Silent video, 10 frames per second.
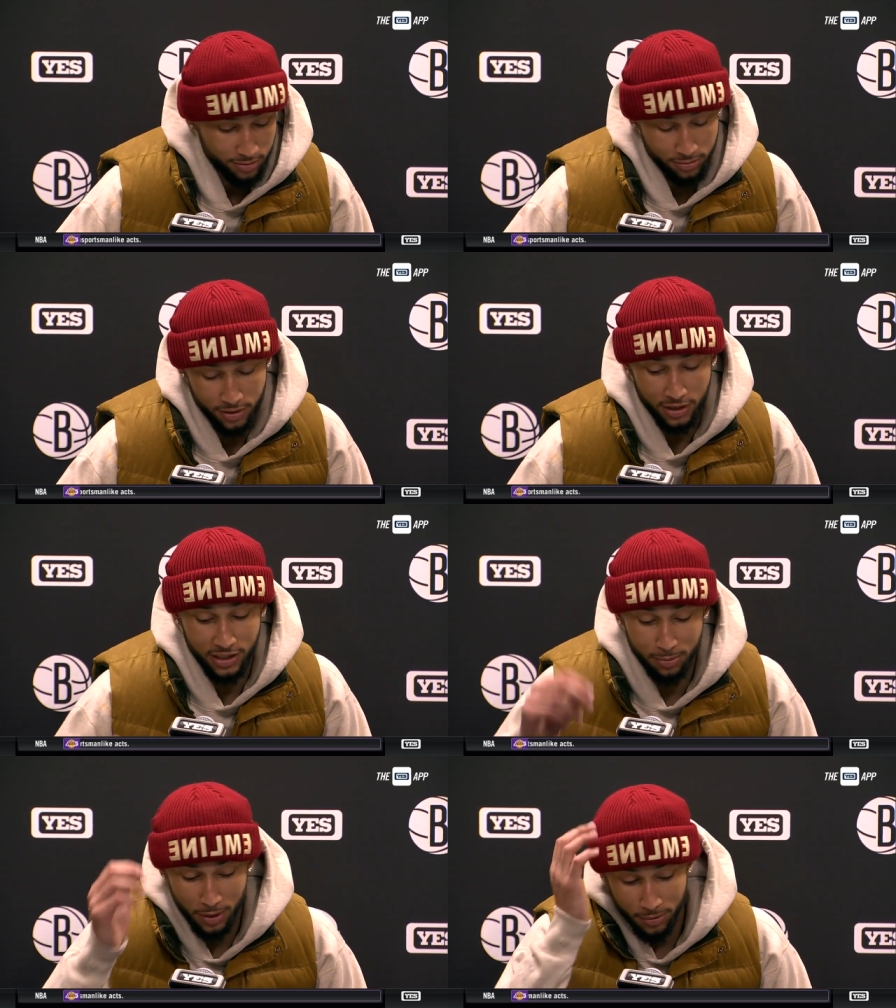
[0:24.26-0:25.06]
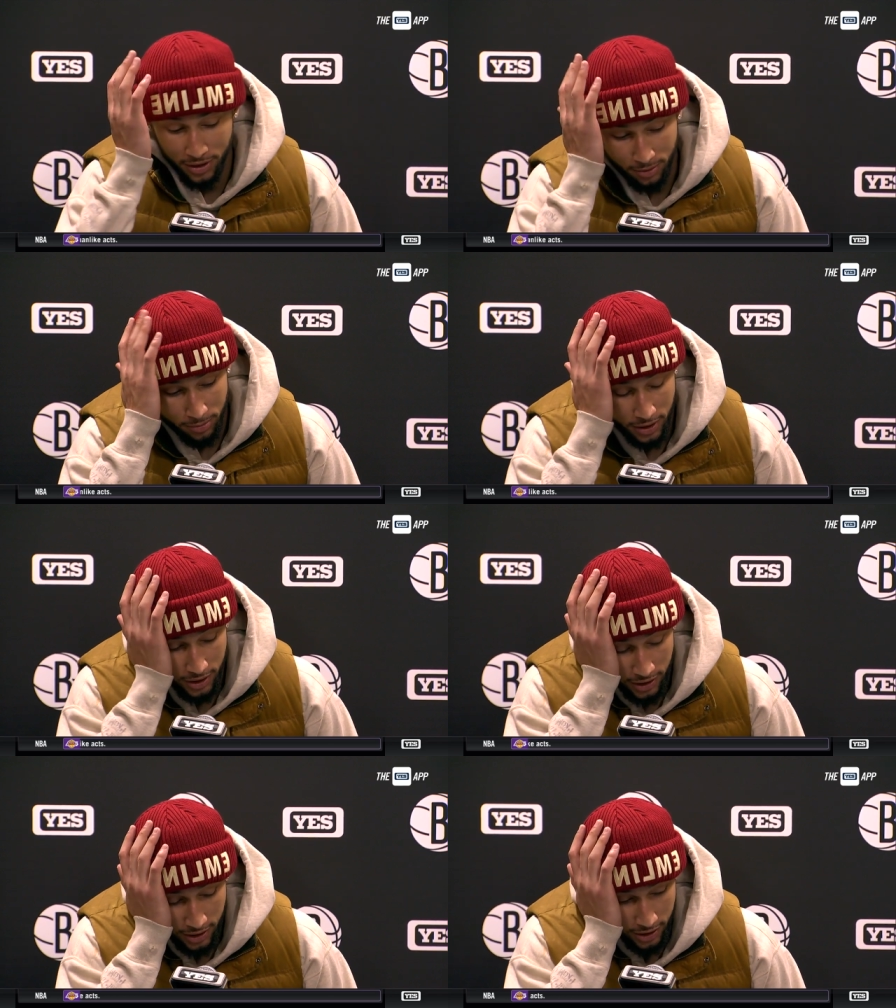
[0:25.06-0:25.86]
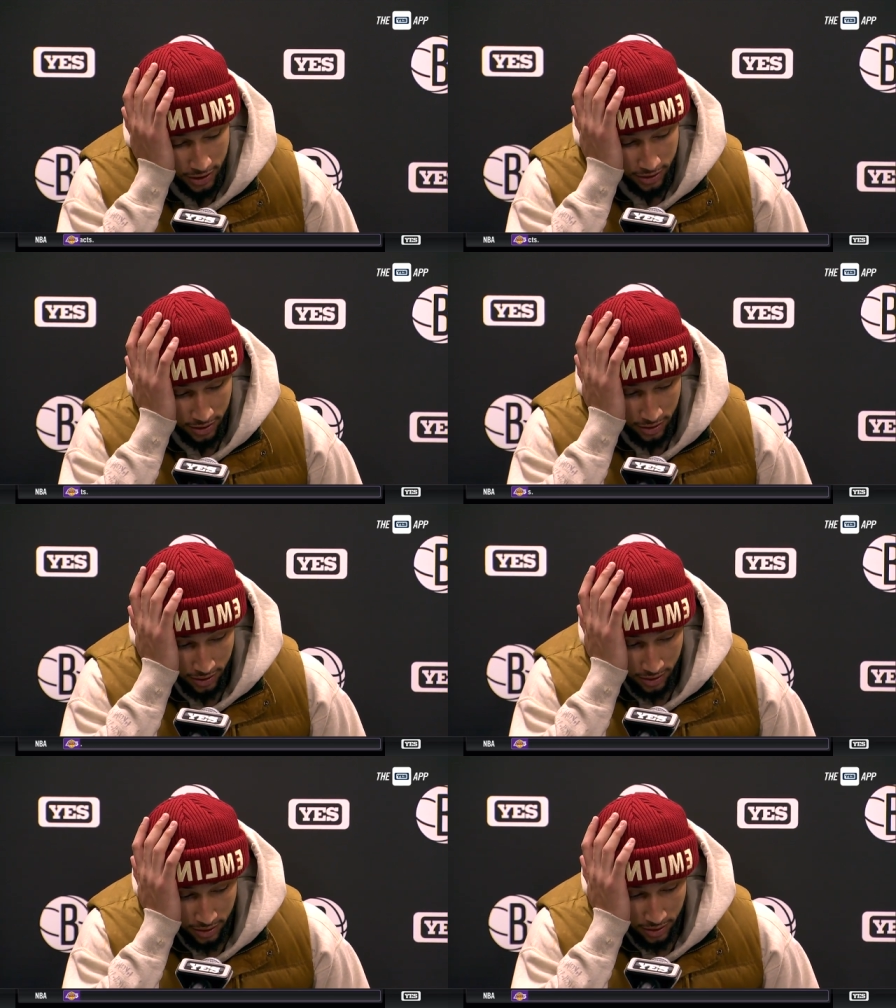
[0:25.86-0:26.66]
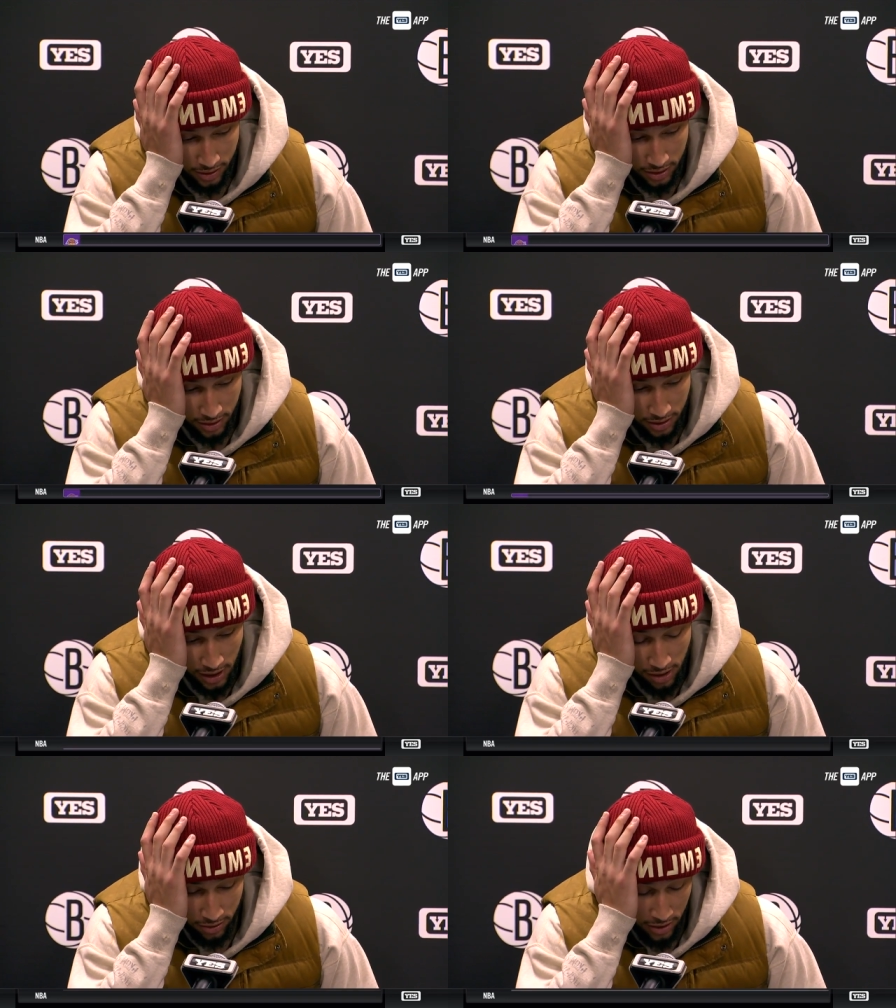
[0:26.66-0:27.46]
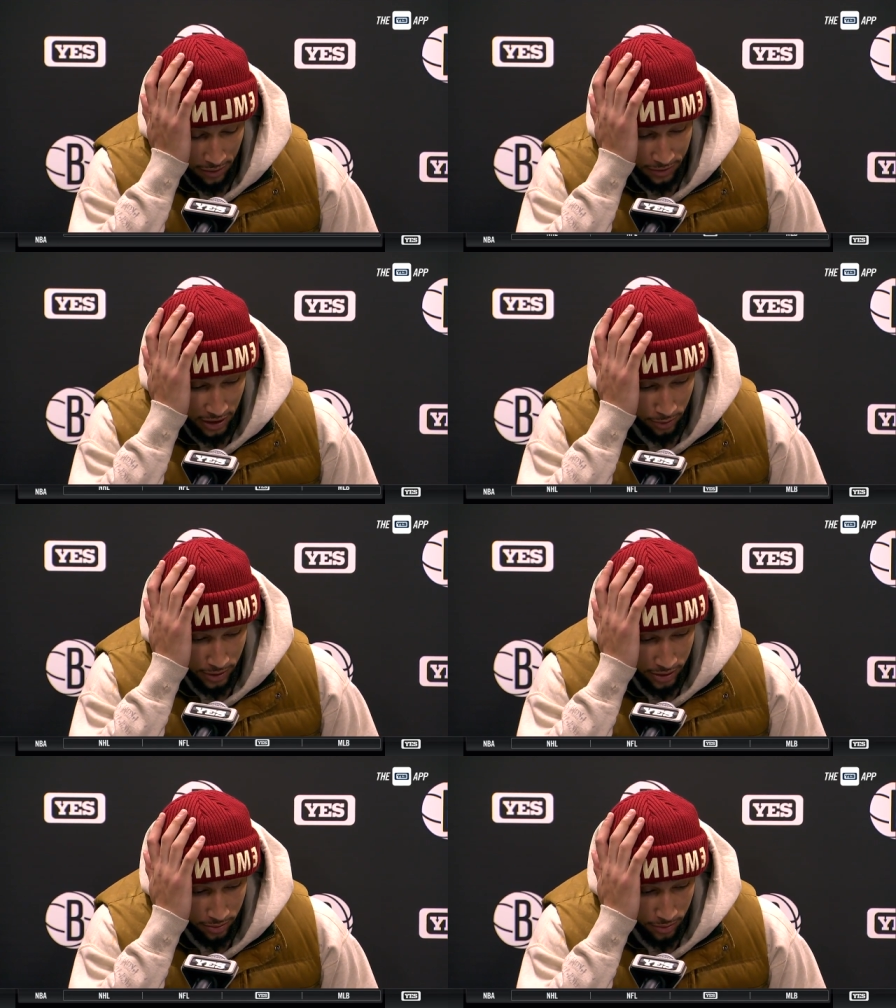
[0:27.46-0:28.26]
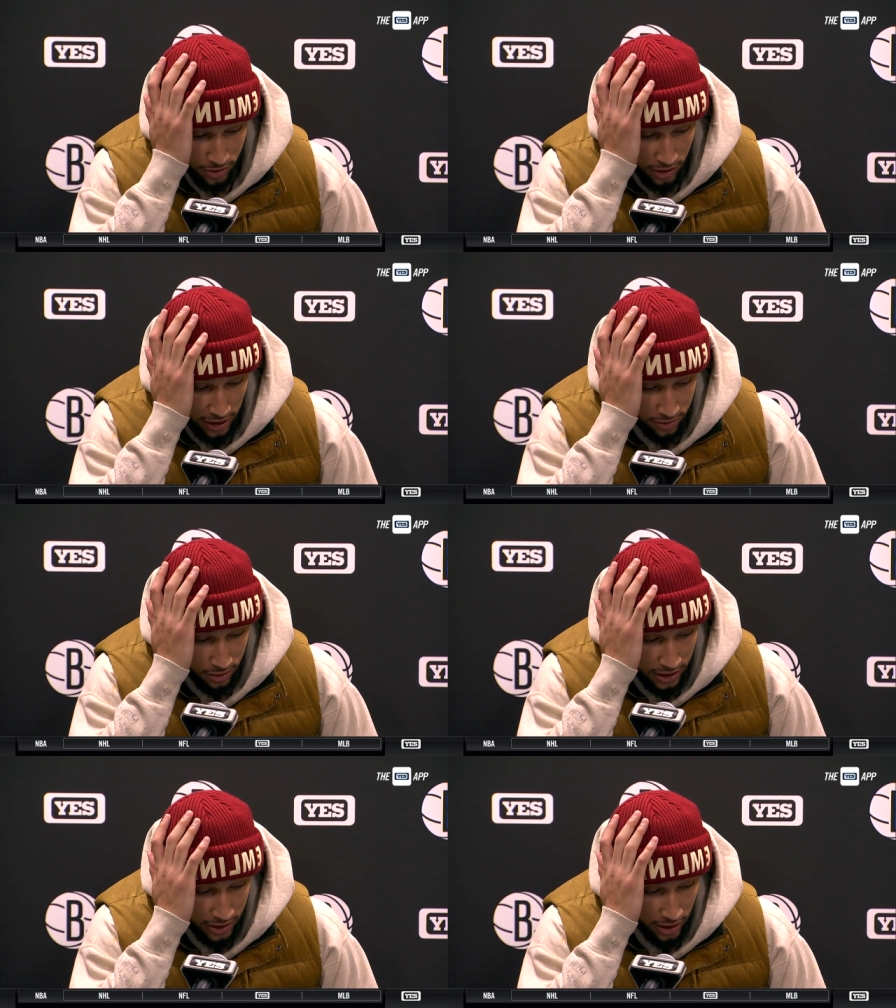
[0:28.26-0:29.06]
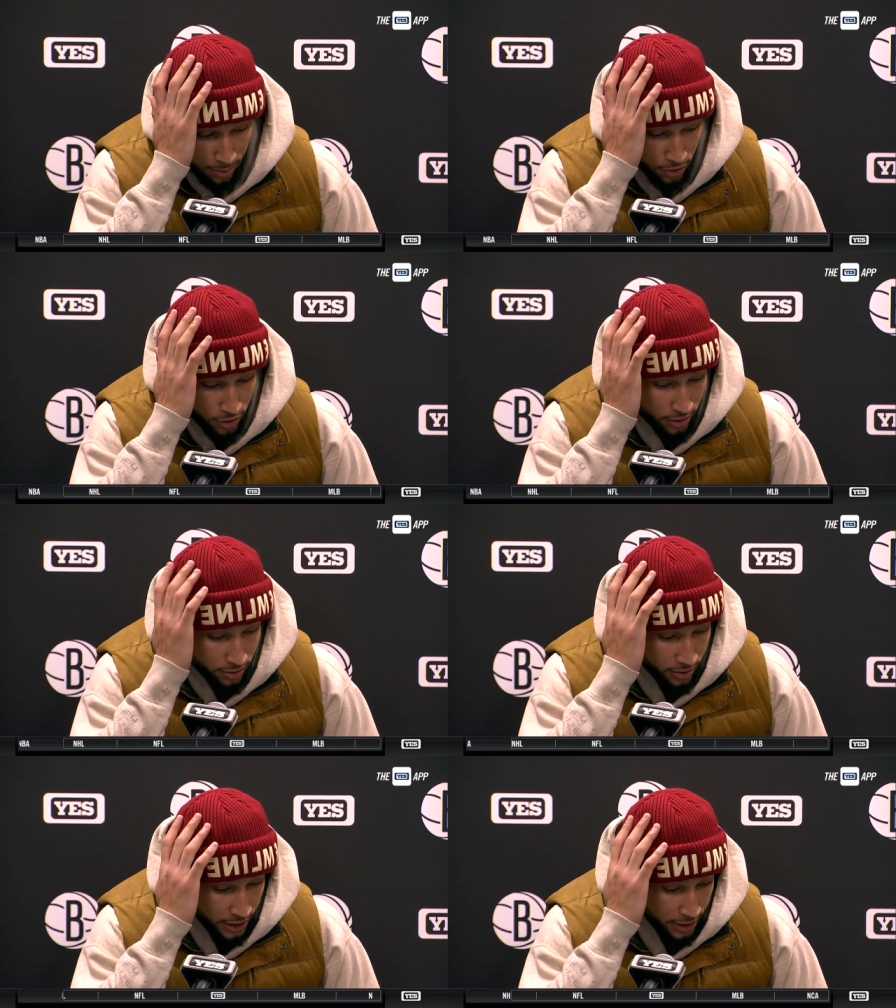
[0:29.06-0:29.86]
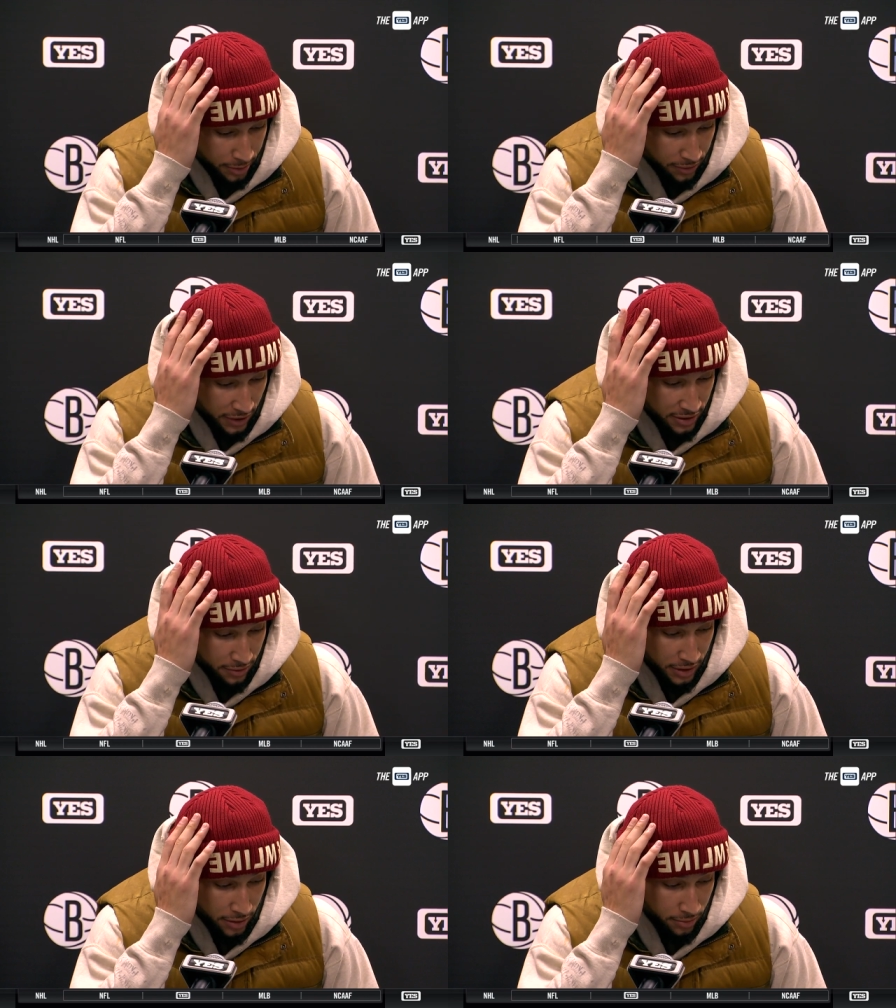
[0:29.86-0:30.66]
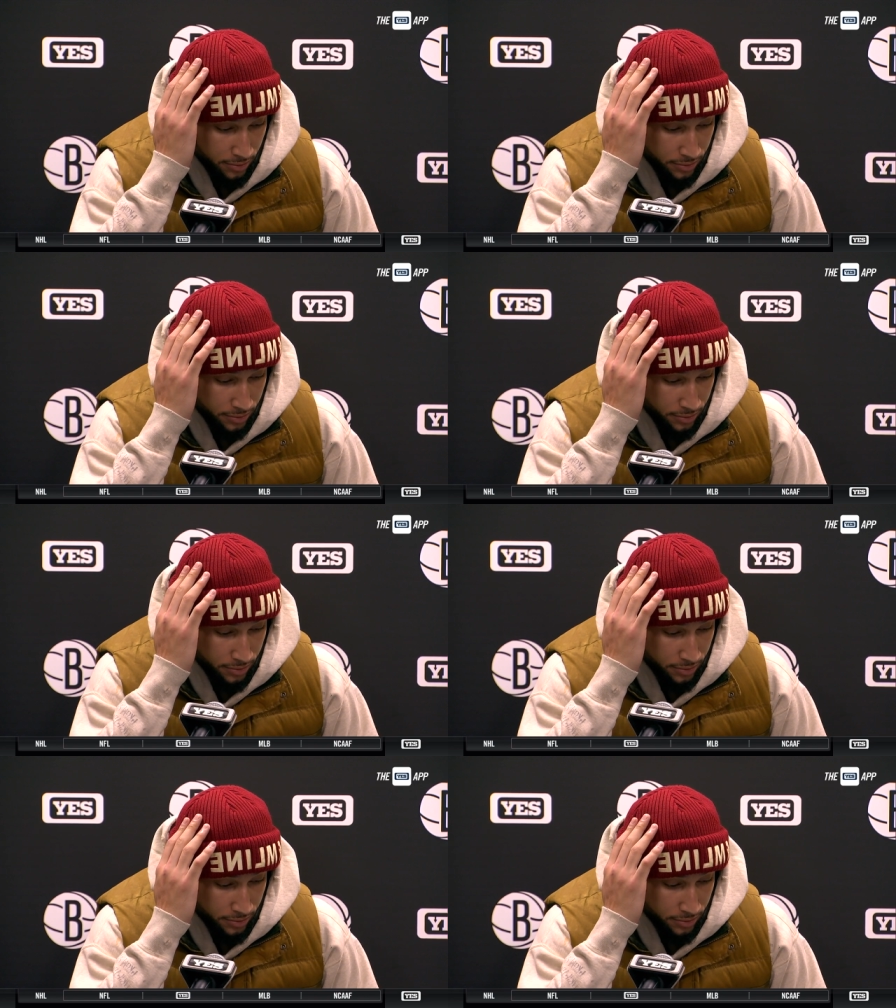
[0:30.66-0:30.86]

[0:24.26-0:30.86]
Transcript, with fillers: I'm trying to keep my money. But uh, I don't know. I feel like we, we should have got to a line a lot more uh, defensively.